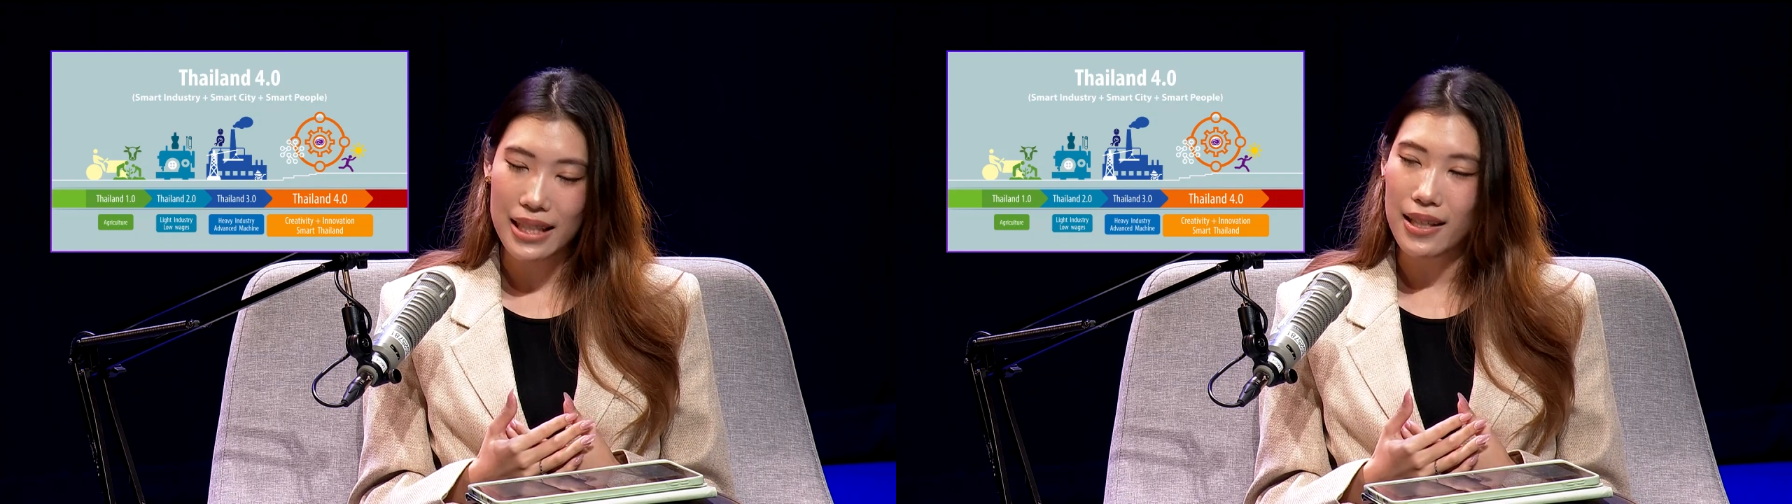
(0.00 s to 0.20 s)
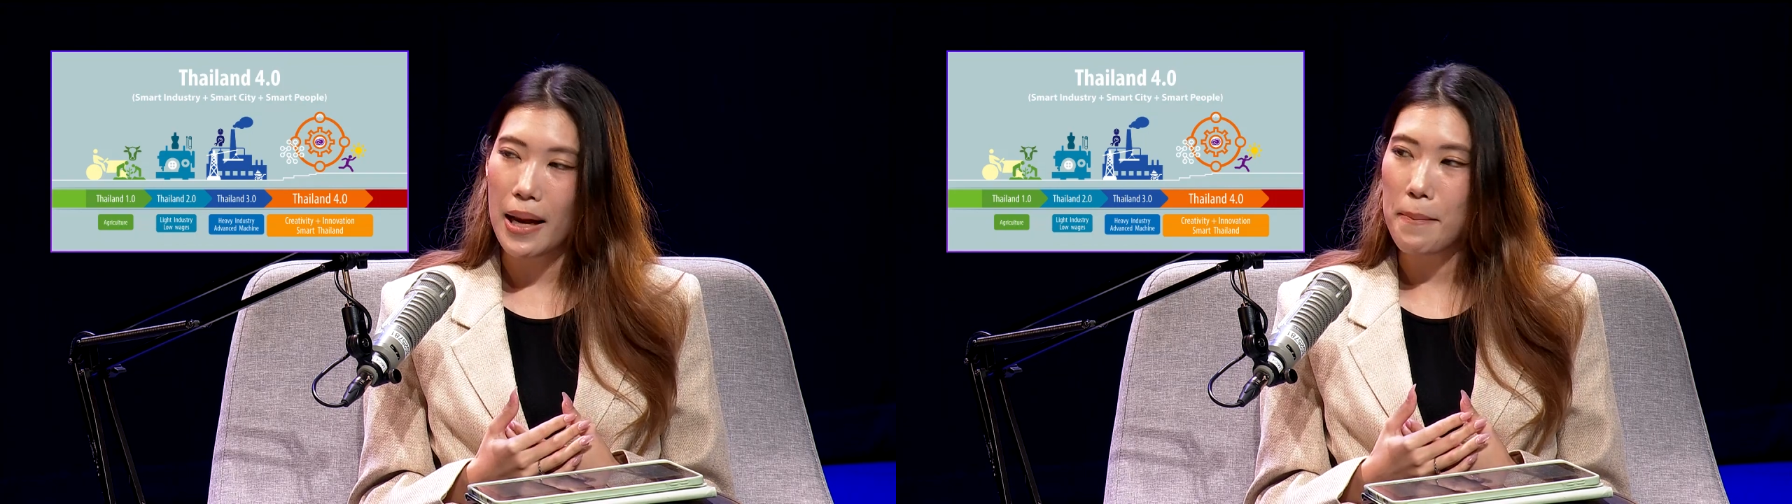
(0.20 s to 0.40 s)

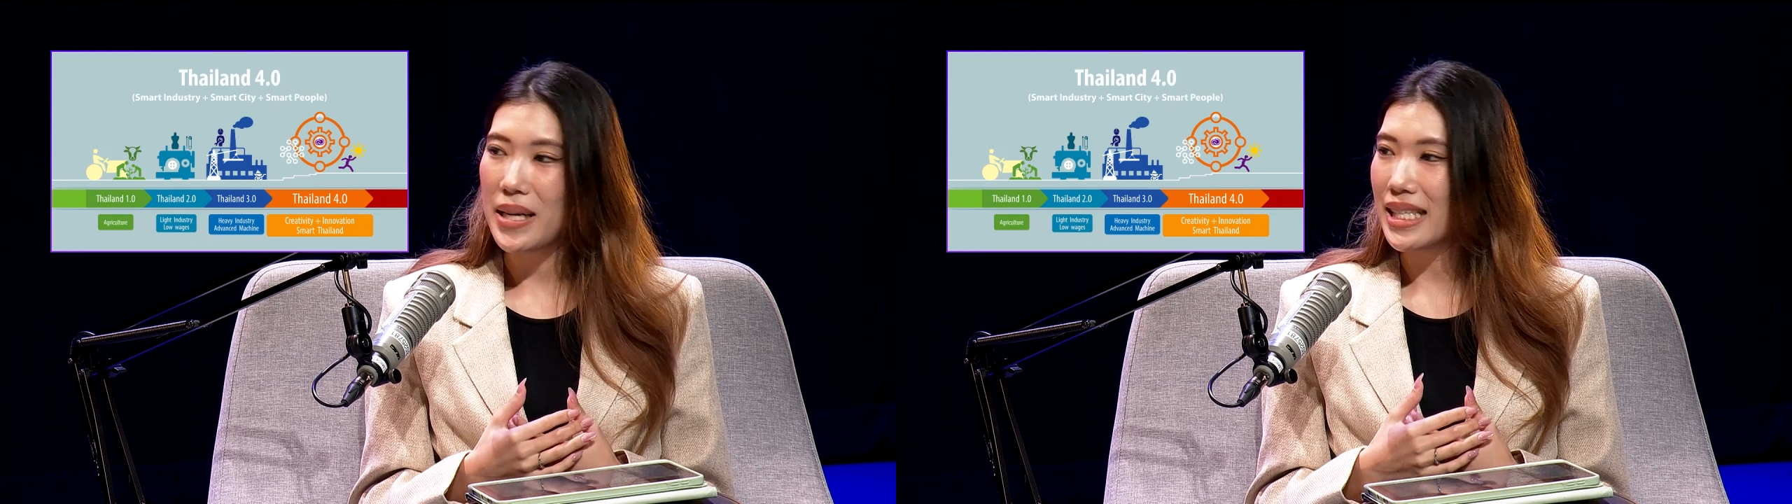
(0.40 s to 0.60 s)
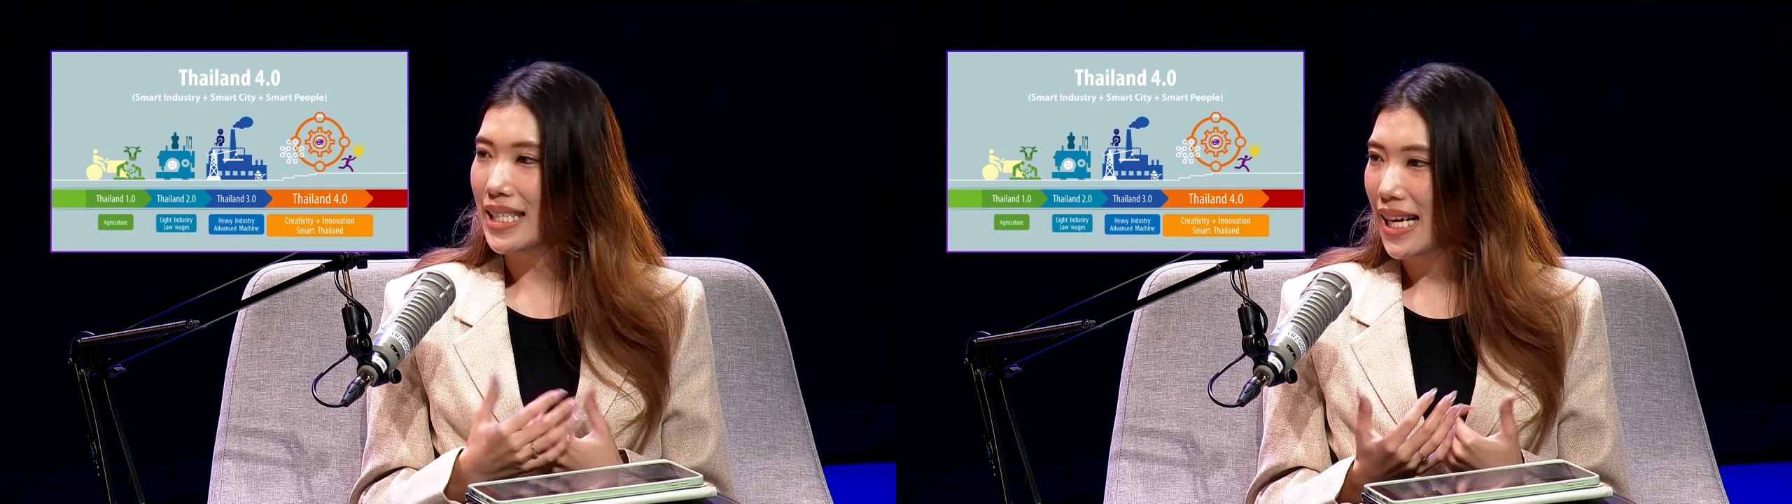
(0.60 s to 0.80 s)
like
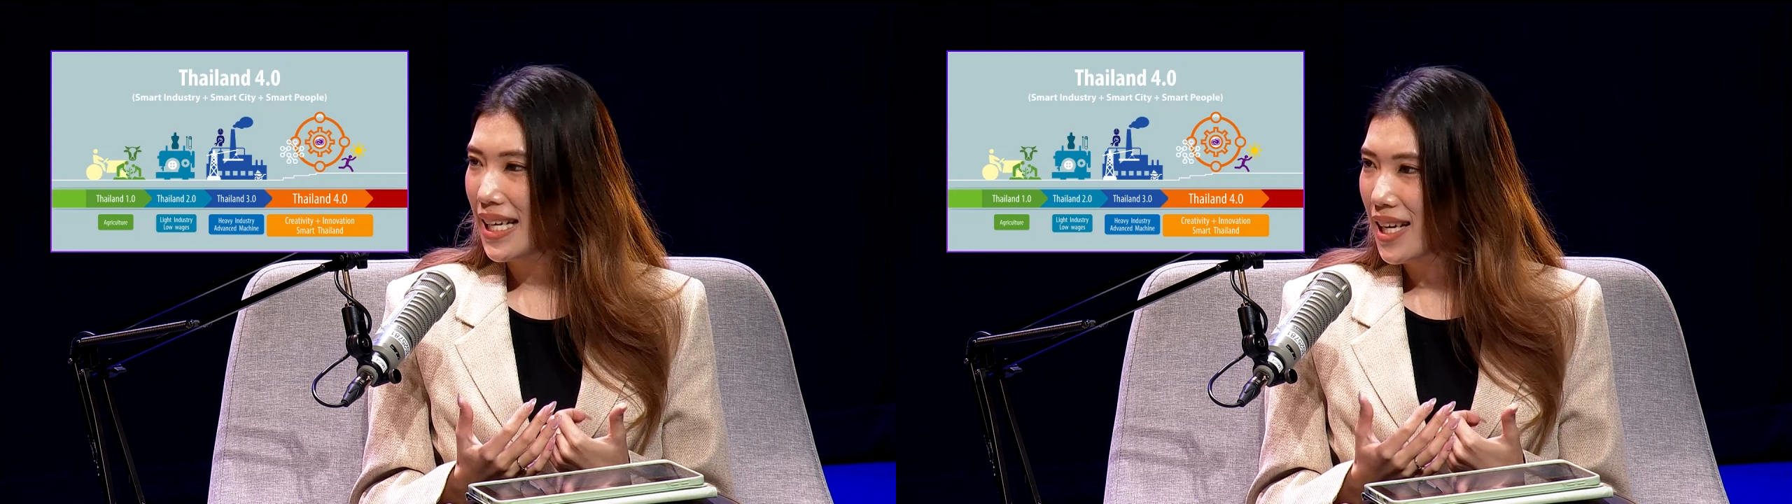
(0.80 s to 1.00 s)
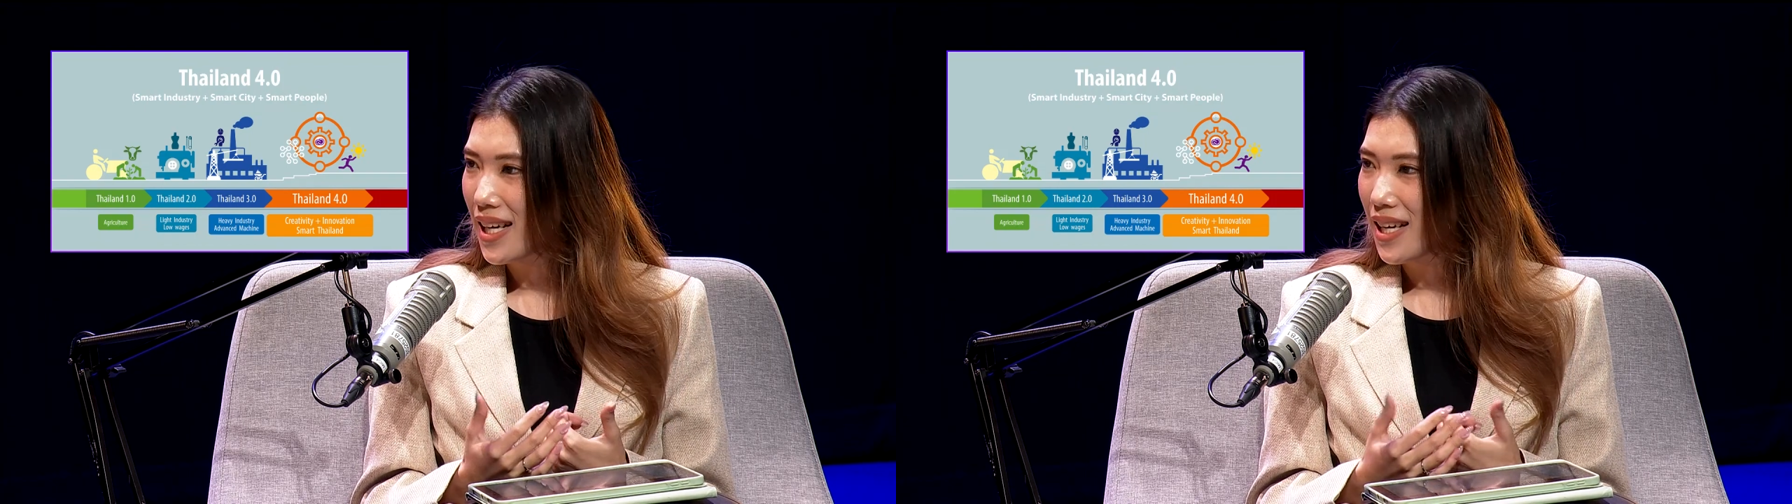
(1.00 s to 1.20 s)
big
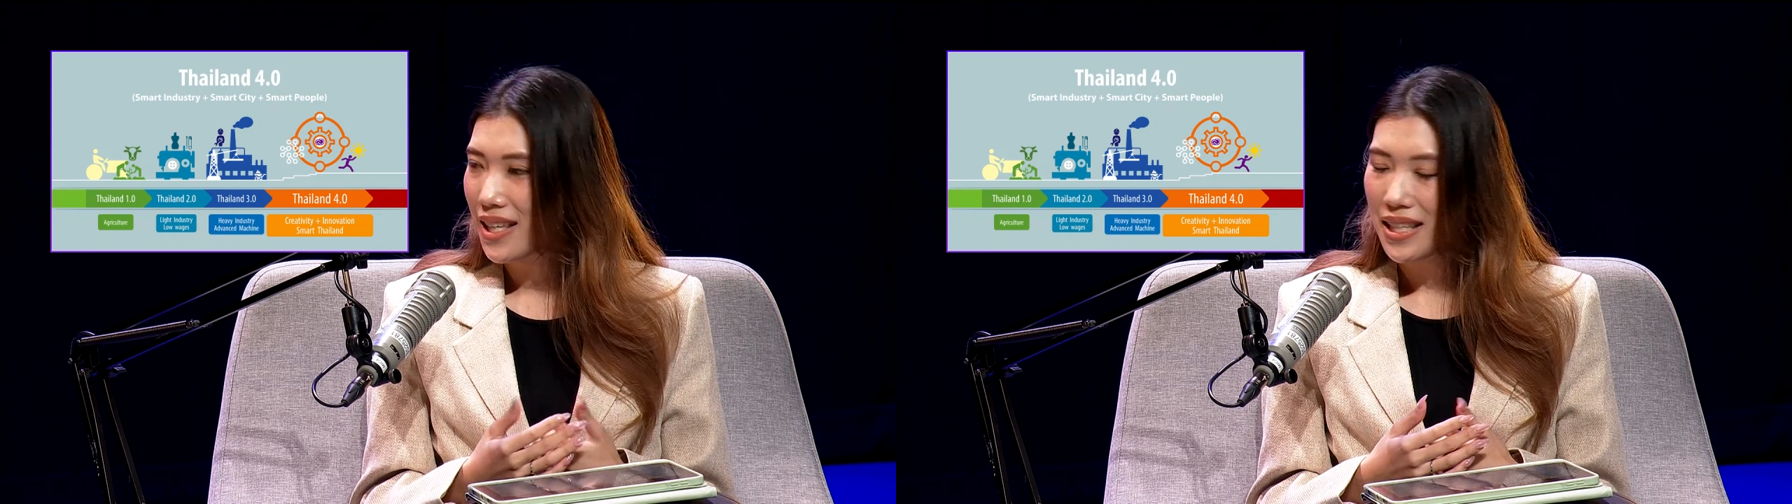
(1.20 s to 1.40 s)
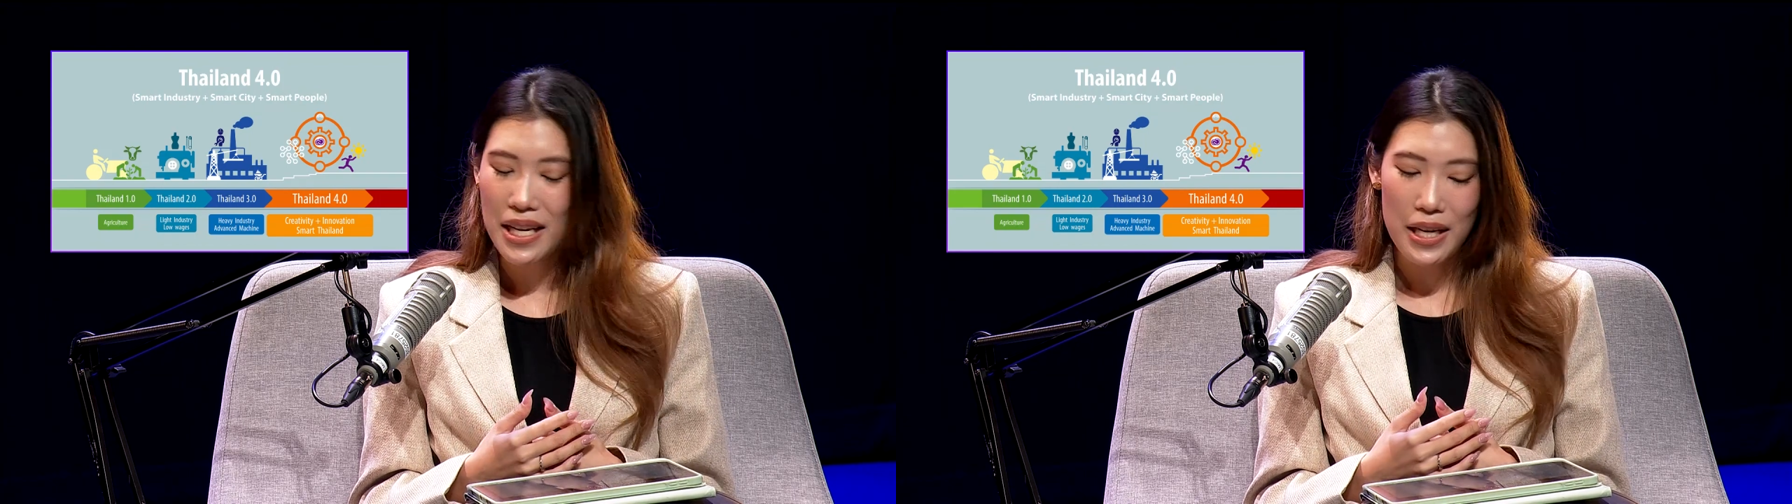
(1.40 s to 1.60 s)
data,